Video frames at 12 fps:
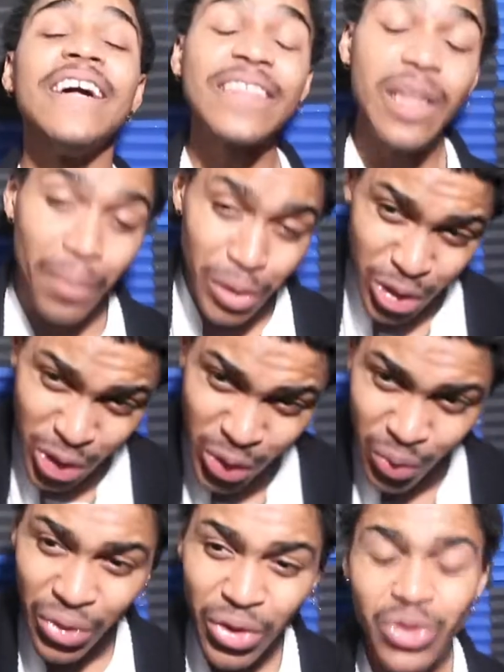on
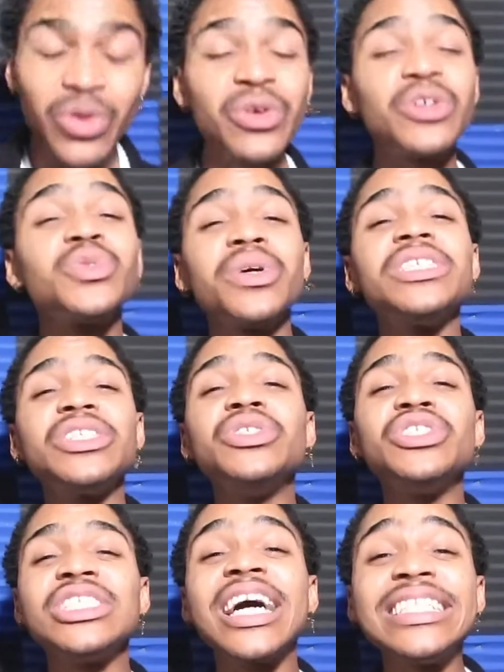the New Year's
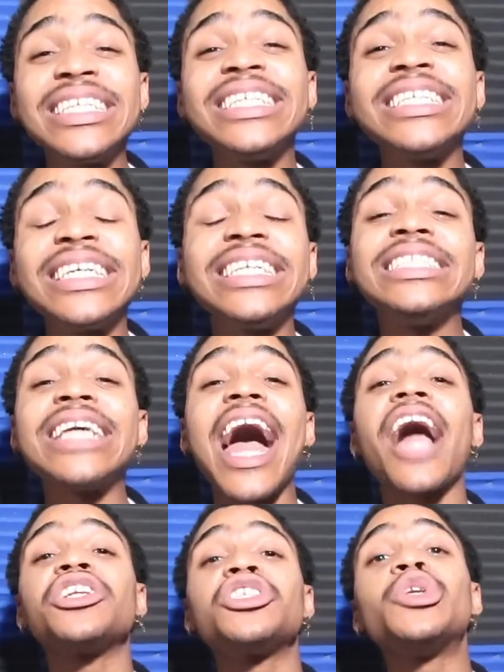resolutions idea is
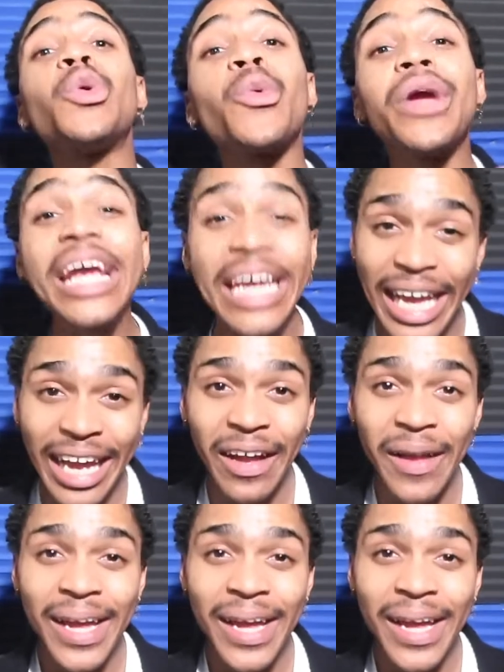actually reading.